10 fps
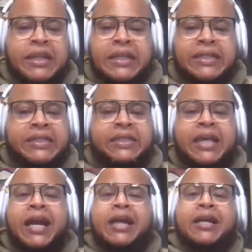does
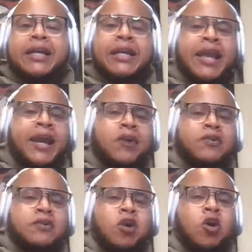not count
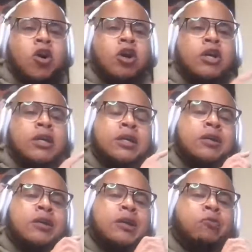or
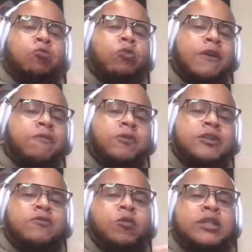
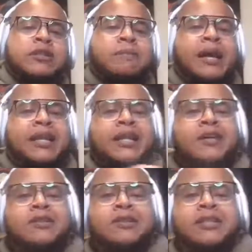reference what somebody
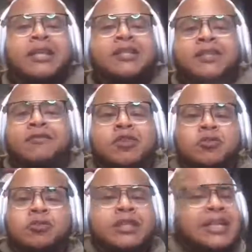else thinks of
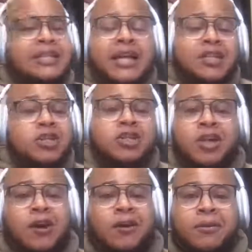you. That's not your
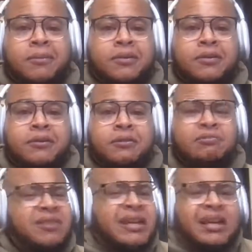job.
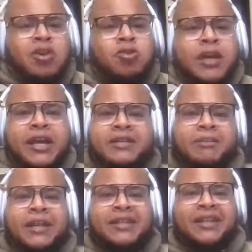Who cares
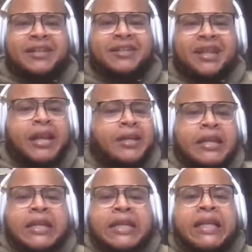about that? Like,
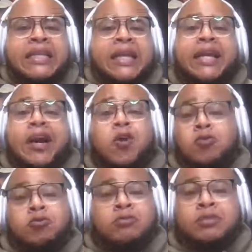let that
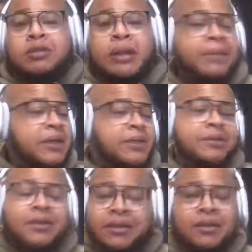go. I
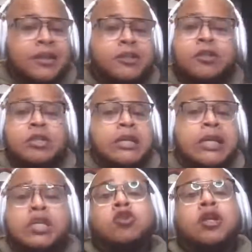mean, because
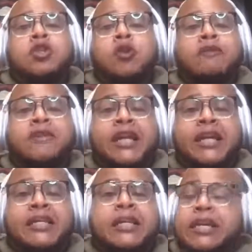you can do
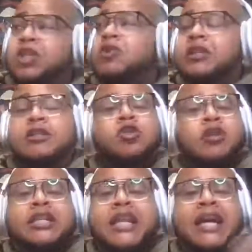everything. You
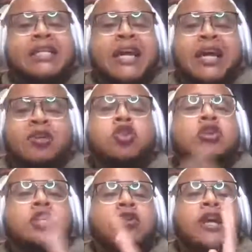can knock down, you
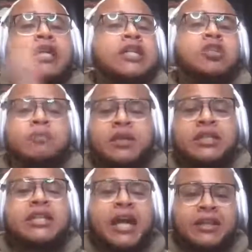can donate $100
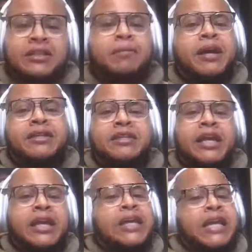million. Somebody
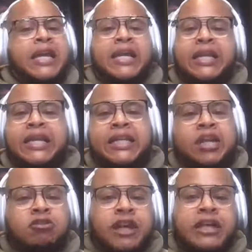say he didn't
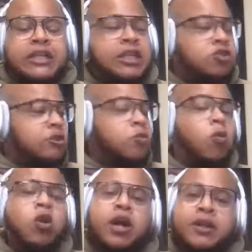donate
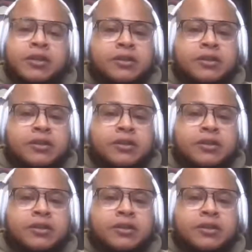101.